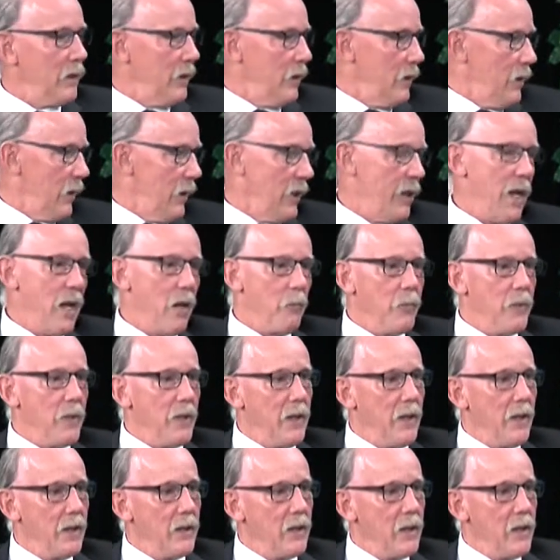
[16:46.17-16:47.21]
in helping
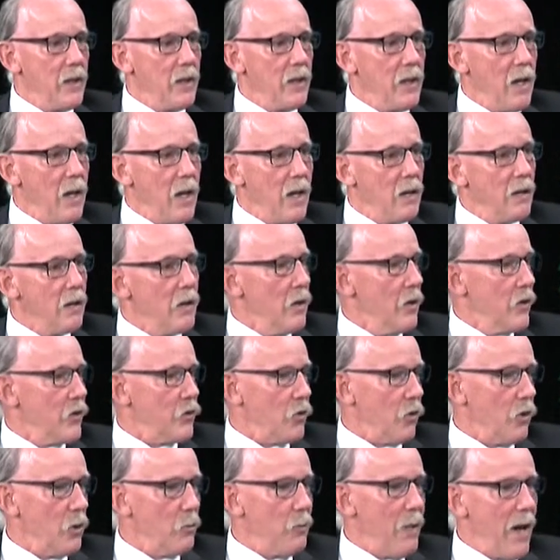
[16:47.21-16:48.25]
get the
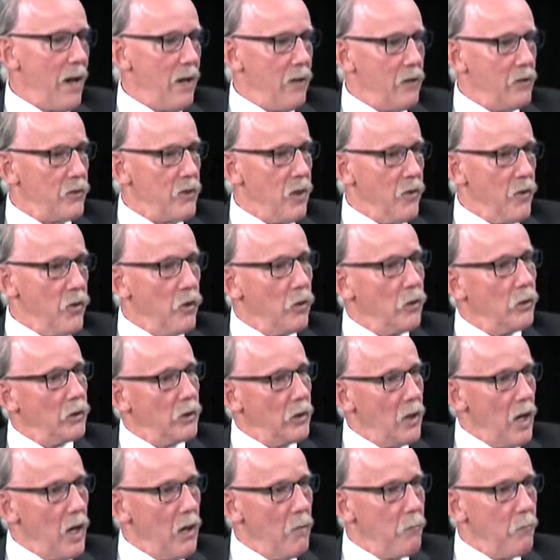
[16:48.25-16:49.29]
solar panels on the old
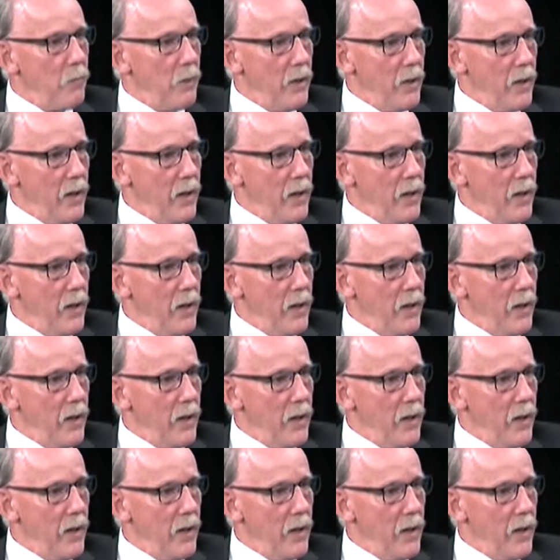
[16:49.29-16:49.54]
dump,